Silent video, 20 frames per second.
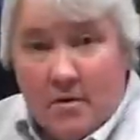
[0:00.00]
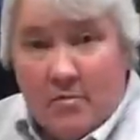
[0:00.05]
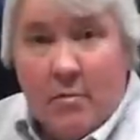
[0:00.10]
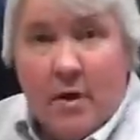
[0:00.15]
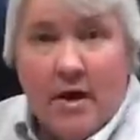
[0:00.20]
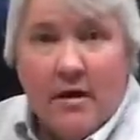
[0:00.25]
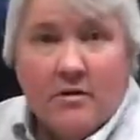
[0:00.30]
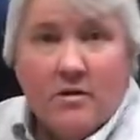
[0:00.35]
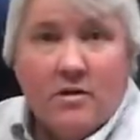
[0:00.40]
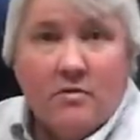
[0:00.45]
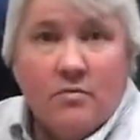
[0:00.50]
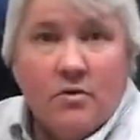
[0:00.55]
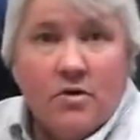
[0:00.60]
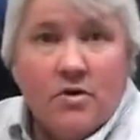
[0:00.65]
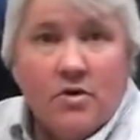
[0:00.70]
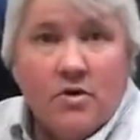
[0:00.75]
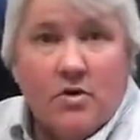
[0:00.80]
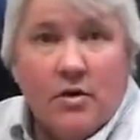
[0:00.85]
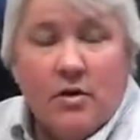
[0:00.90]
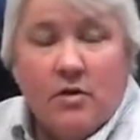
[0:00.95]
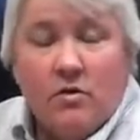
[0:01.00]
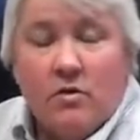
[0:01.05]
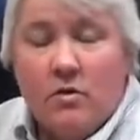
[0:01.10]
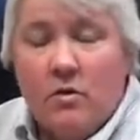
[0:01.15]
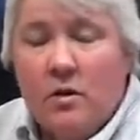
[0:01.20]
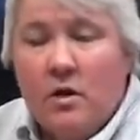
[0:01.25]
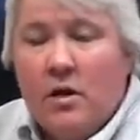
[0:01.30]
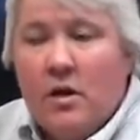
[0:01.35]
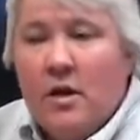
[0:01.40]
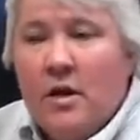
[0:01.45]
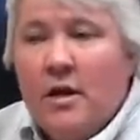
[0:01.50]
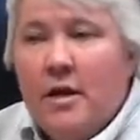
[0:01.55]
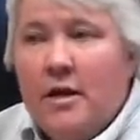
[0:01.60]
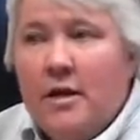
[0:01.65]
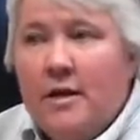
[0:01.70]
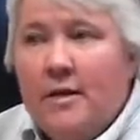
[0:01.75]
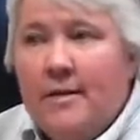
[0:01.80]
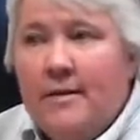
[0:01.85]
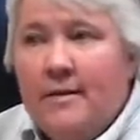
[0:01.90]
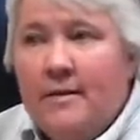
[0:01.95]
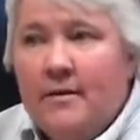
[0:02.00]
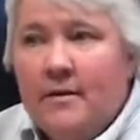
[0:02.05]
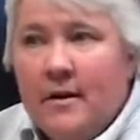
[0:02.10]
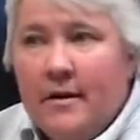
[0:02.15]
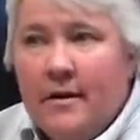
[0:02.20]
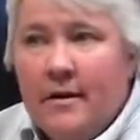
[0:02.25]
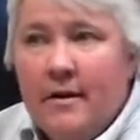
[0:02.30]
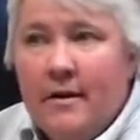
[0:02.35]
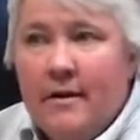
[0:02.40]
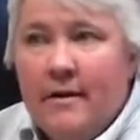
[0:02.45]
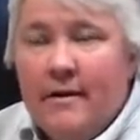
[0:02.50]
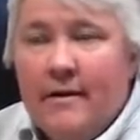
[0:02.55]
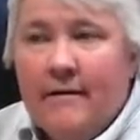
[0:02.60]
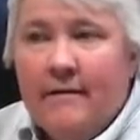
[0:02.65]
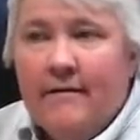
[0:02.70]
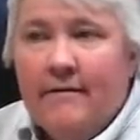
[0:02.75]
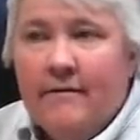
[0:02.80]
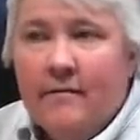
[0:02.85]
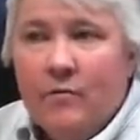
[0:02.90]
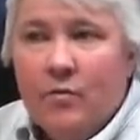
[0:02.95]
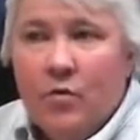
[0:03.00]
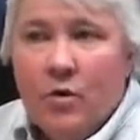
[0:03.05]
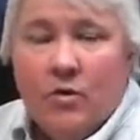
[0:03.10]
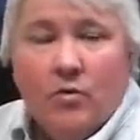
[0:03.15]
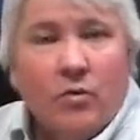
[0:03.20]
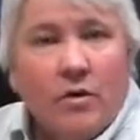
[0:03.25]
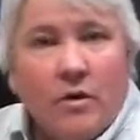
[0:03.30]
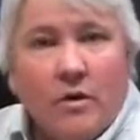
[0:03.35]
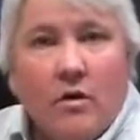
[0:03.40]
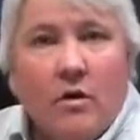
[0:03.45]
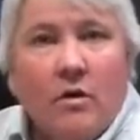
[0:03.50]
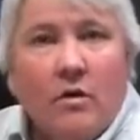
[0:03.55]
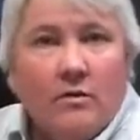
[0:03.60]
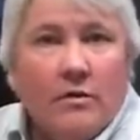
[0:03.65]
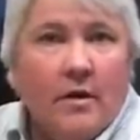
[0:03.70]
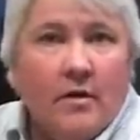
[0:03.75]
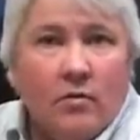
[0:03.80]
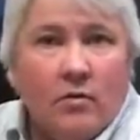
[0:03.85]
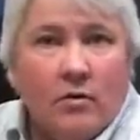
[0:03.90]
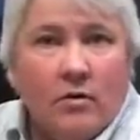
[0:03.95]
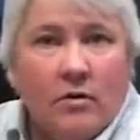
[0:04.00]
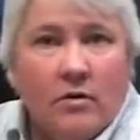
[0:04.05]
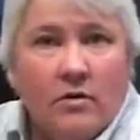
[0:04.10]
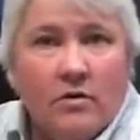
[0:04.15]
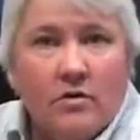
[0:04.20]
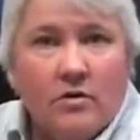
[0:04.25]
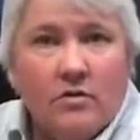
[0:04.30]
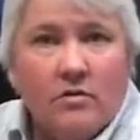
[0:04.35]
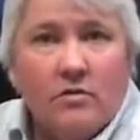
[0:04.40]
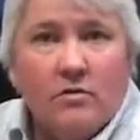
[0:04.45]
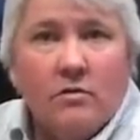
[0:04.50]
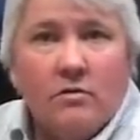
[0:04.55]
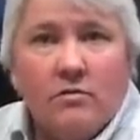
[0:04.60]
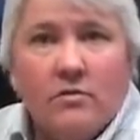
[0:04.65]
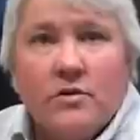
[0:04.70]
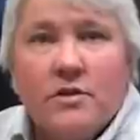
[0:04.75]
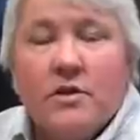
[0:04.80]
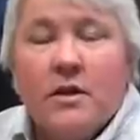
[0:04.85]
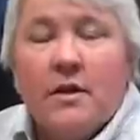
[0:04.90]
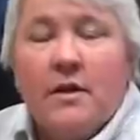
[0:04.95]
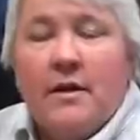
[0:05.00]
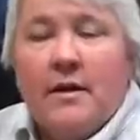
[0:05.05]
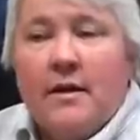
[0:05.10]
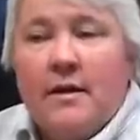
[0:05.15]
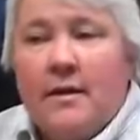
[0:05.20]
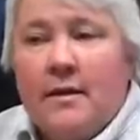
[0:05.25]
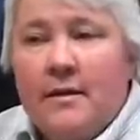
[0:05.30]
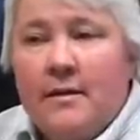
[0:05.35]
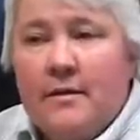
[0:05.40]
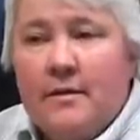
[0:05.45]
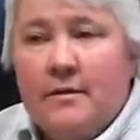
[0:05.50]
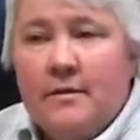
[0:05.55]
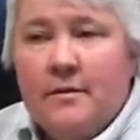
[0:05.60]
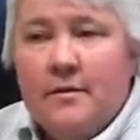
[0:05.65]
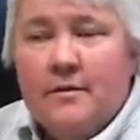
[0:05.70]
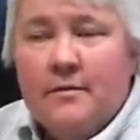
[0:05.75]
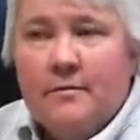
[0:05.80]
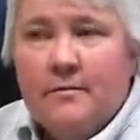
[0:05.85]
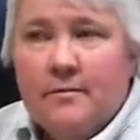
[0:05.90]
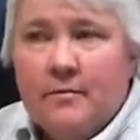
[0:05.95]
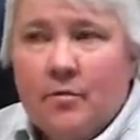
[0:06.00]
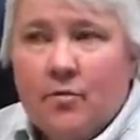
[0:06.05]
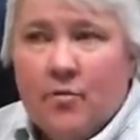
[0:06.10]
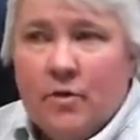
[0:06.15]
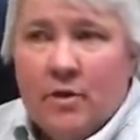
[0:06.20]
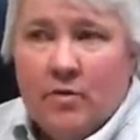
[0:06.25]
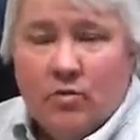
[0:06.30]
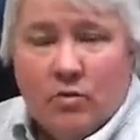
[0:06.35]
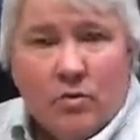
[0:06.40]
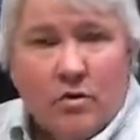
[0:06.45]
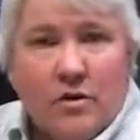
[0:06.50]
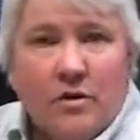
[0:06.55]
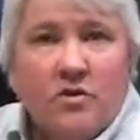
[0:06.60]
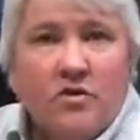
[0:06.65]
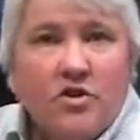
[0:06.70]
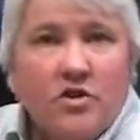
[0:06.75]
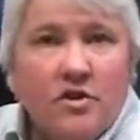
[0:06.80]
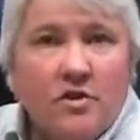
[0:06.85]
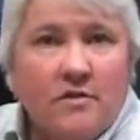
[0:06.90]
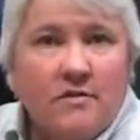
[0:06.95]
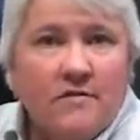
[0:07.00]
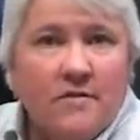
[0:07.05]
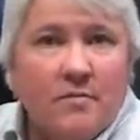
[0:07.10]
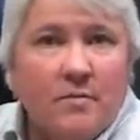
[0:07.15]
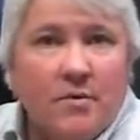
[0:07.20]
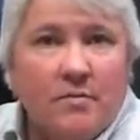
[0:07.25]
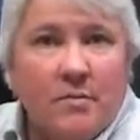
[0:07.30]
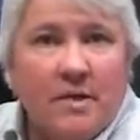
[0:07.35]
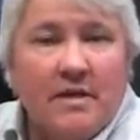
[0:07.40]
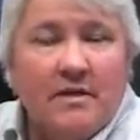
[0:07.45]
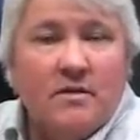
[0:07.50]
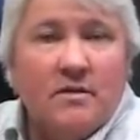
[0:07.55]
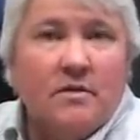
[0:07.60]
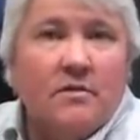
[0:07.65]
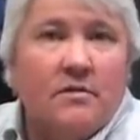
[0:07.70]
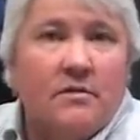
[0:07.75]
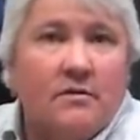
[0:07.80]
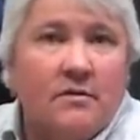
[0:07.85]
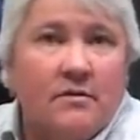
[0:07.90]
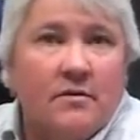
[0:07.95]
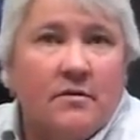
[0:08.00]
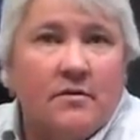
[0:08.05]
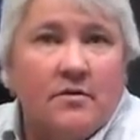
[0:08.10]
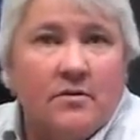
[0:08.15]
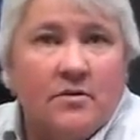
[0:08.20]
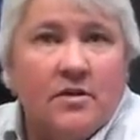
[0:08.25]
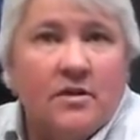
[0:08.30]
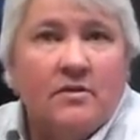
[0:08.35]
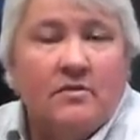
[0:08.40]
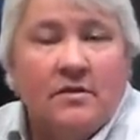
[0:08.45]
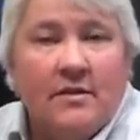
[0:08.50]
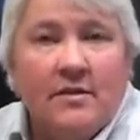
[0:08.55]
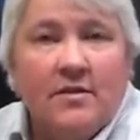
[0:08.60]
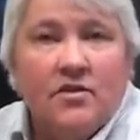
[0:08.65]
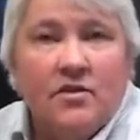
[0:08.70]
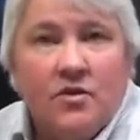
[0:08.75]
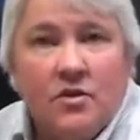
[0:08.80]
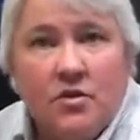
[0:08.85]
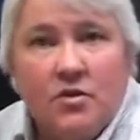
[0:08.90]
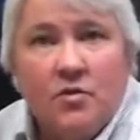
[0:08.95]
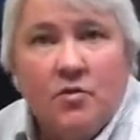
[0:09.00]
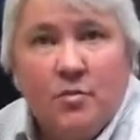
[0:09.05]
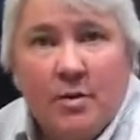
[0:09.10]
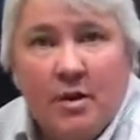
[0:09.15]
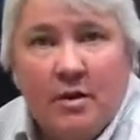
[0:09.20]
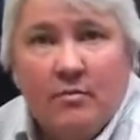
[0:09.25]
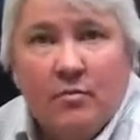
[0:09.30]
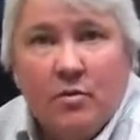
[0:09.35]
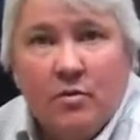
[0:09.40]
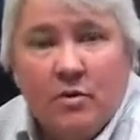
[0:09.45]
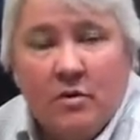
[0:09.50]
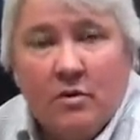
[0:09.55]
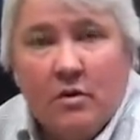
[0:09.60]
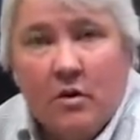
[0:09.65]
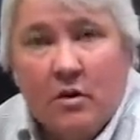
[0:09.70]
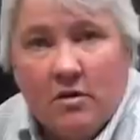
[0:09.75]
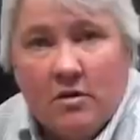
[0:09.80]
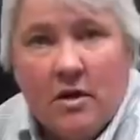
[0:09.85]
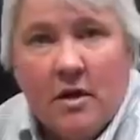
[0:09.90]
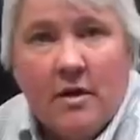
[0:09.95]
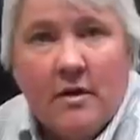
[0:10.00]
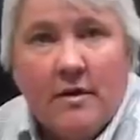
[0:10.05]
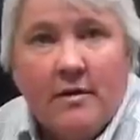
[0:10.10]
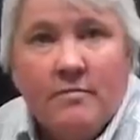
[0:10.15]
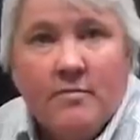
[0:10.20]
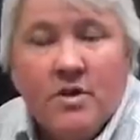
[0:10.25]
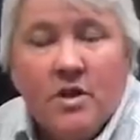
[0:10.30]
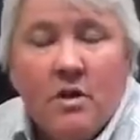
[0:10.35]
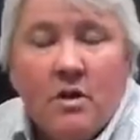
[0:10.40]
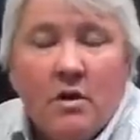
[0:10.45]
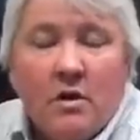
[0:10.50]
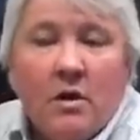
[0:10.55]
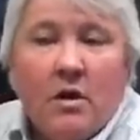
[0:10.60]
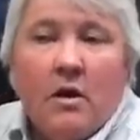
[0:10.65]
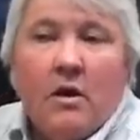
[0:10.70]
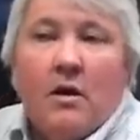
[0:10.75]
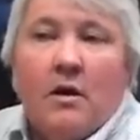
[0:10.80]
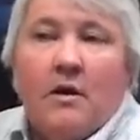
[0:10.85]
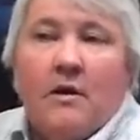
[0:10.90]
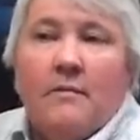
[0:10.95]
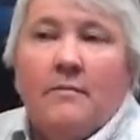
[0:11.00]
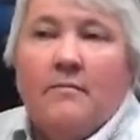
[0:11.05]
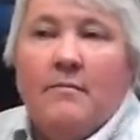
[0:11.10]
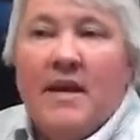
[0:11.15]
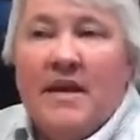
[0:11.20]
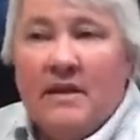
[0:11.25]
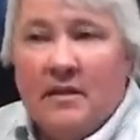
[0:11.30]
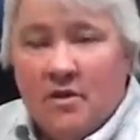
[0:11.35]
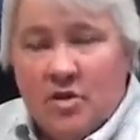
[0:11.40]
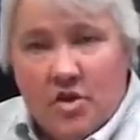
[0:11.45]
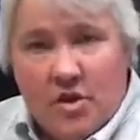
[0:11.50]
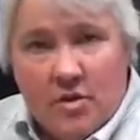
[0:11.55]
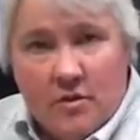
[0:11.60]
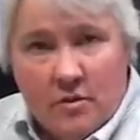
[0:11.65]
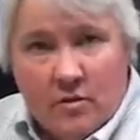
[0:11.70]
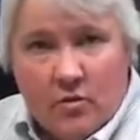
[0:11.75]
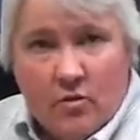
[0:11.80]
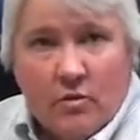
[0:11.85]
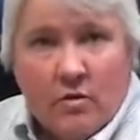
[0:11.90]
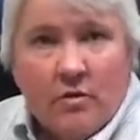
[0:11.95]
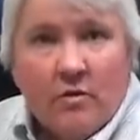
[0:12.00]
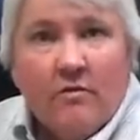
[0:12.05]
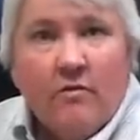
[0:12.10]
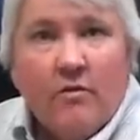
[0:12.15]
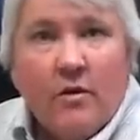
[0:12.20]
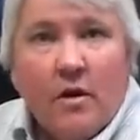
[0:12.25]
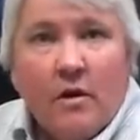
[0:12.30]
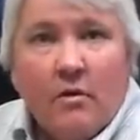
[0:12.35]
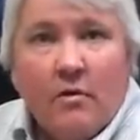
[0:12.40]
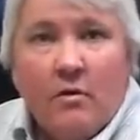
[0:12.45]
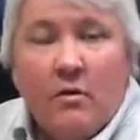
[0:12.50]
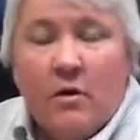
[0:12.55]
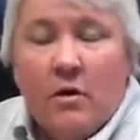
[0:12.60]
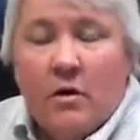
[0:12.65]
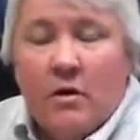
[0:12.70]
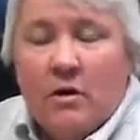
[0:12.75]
the PACS administrator, and I have what we call network controllers, and we work in shifts, but basically there's at least 2 people at all times managing the workflow.